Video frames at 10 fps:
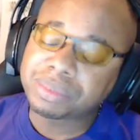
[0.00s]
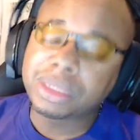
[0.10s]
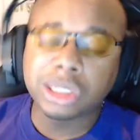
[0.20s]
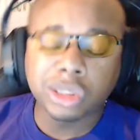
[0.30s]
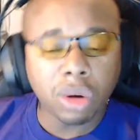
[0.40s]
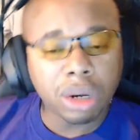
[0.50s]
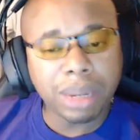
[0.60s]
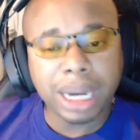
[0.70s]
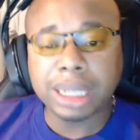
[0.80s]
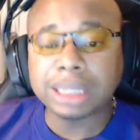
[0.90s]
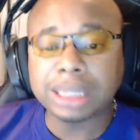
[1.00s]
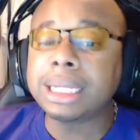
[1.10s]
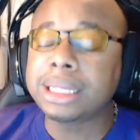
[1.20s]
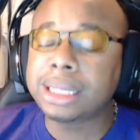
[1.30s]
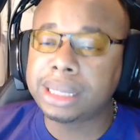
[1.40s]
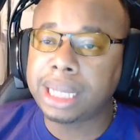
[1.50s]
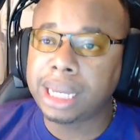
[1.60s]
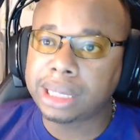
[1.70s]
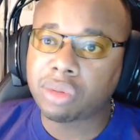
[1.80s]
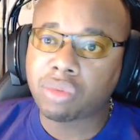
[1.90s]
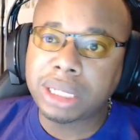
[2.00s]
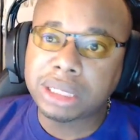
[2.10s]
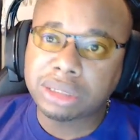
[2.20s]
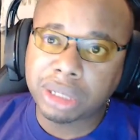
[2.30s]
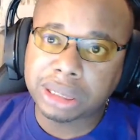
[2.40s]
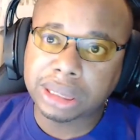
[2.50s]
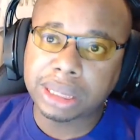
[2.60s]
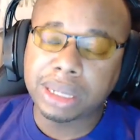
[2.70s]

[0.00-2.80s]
Let's talk about it, because at the end of the day, like the ray tracing,